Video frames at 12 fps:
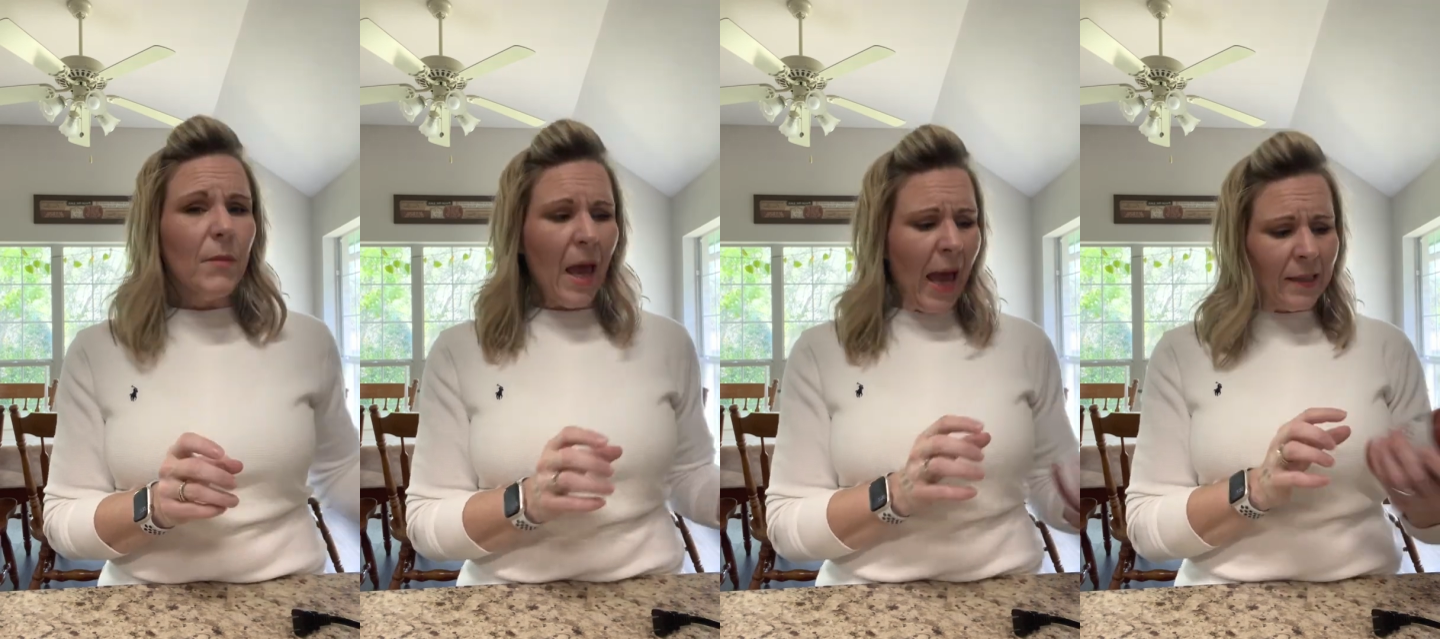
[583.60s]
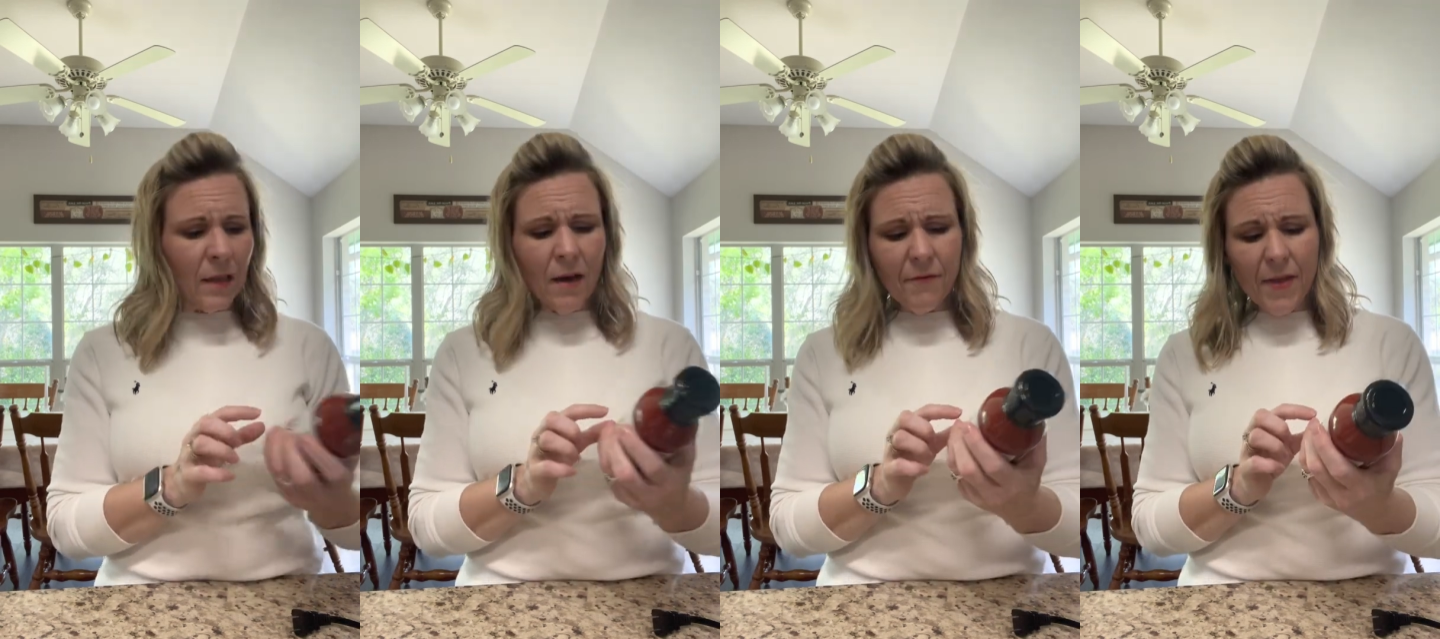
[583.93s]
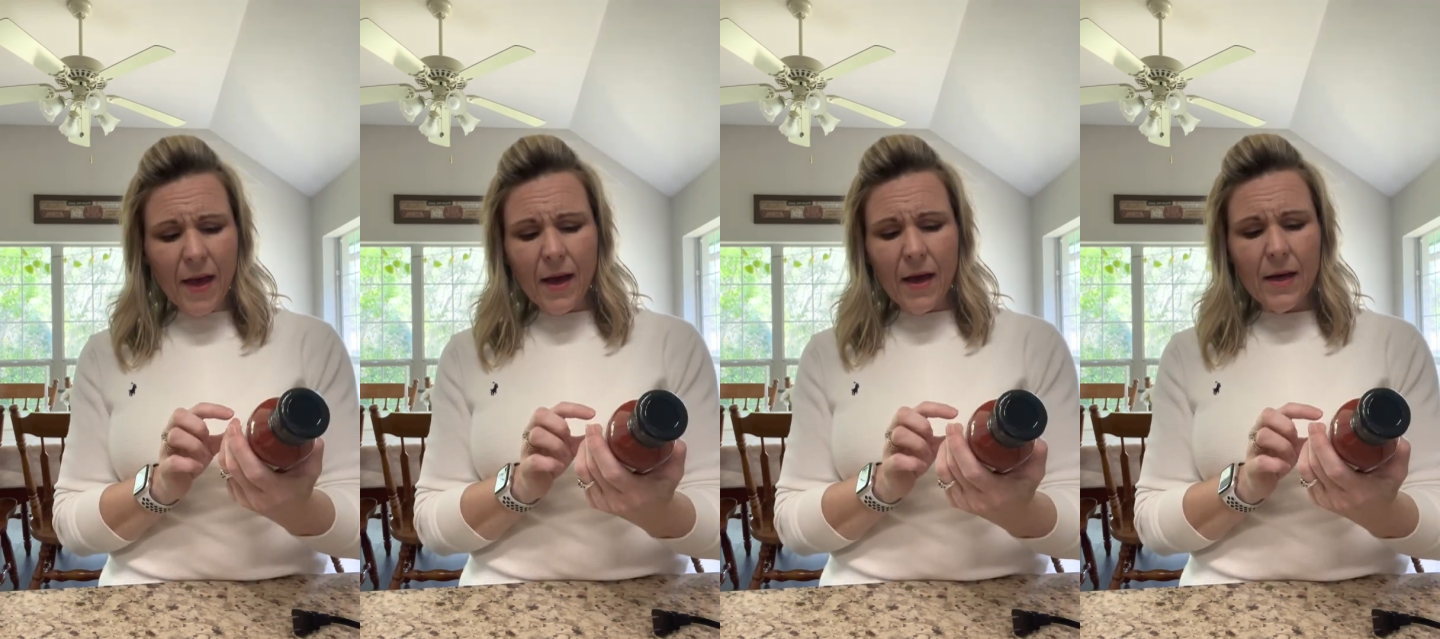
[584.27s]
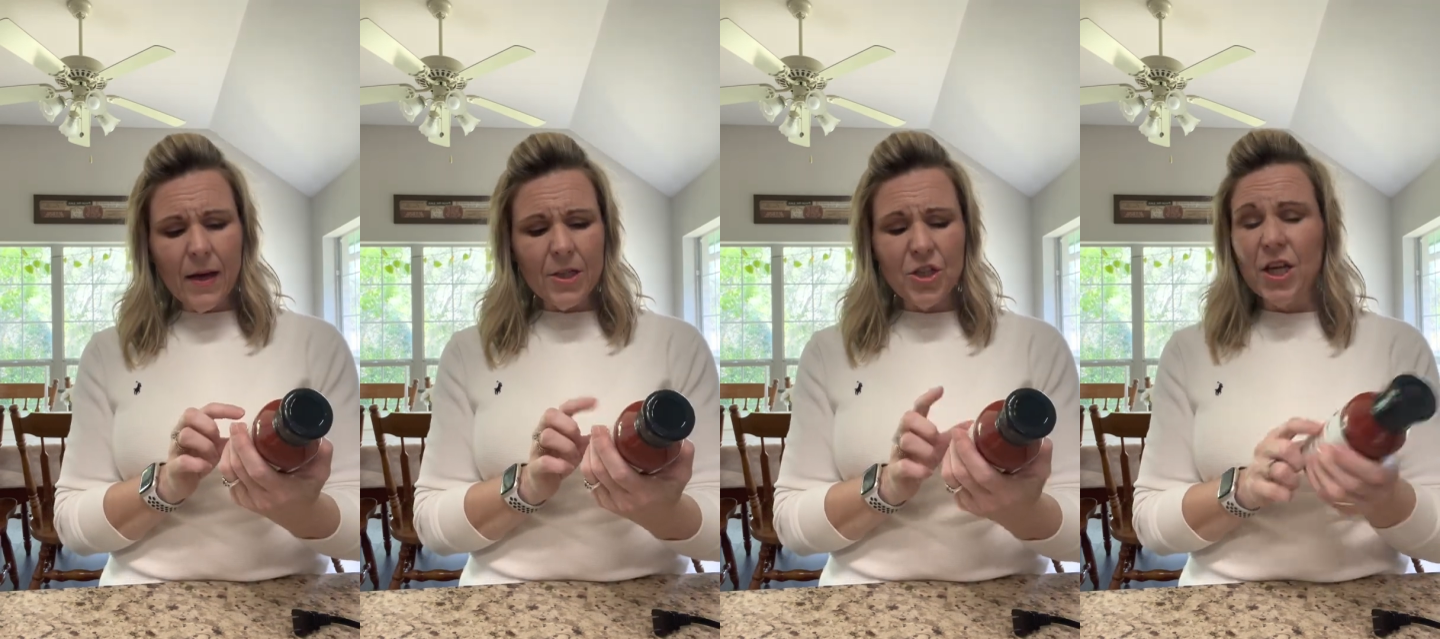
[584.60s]
I love
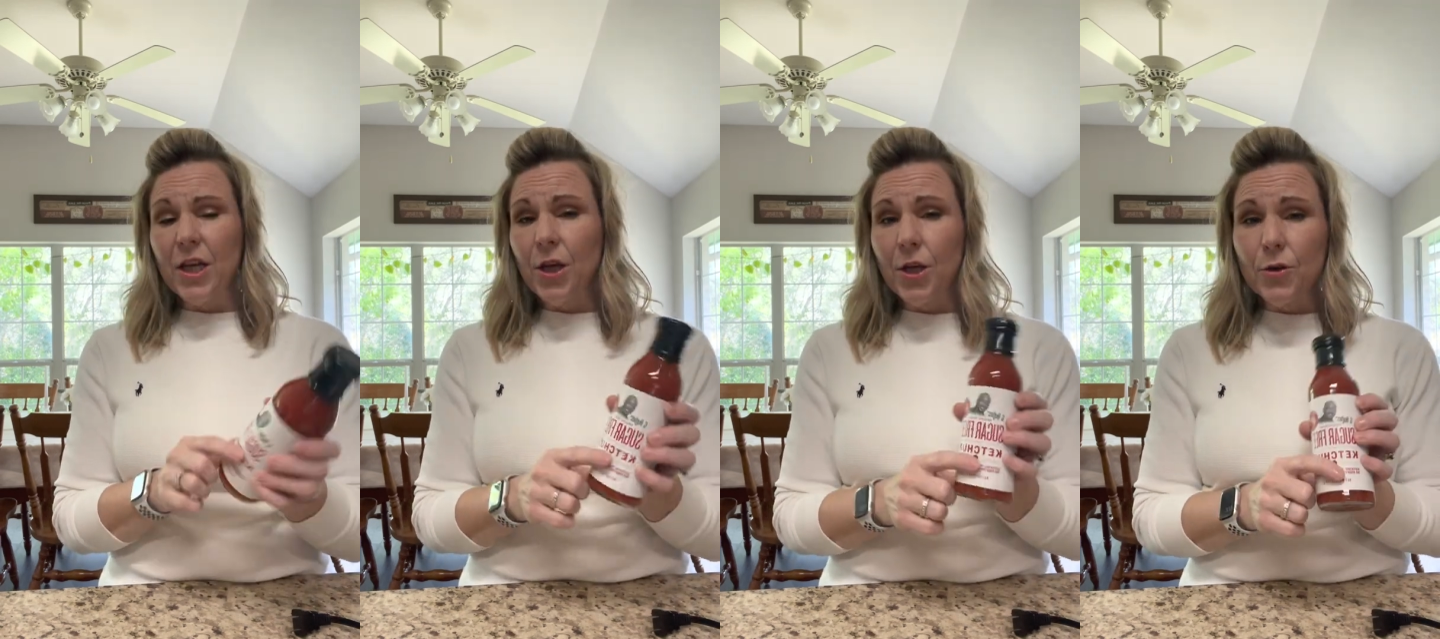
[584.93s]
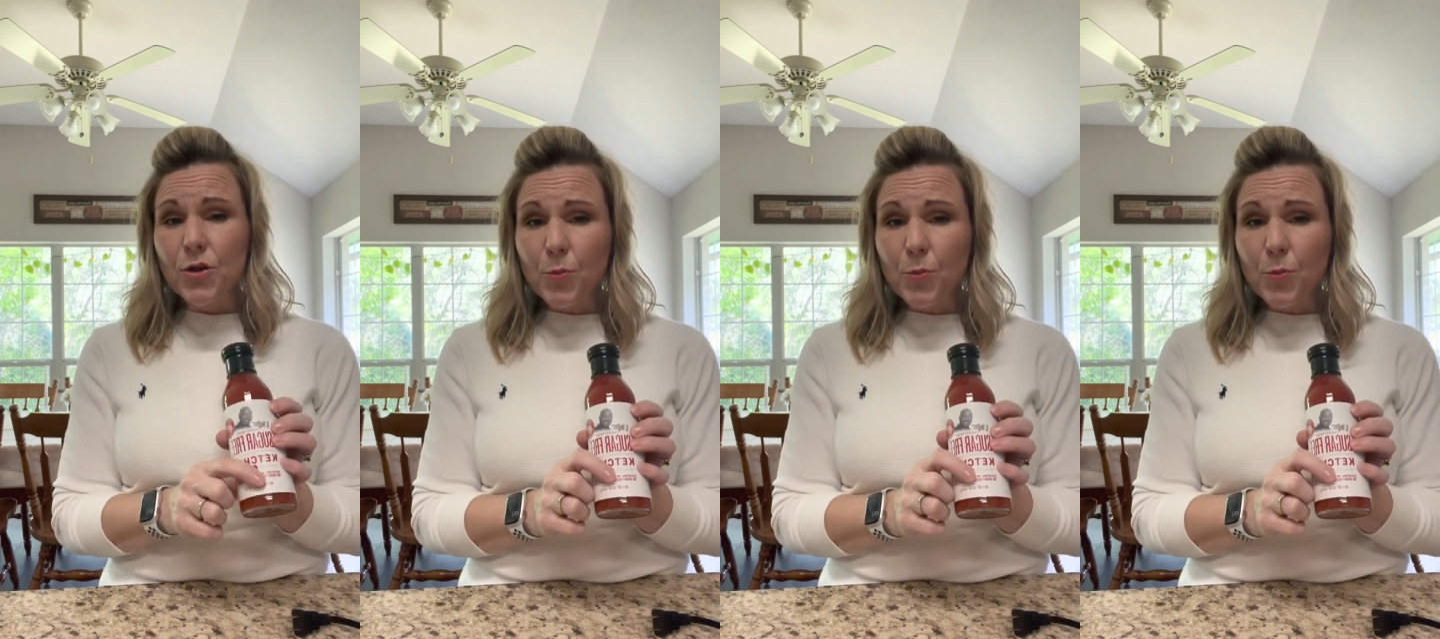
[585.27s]
the G. Hughes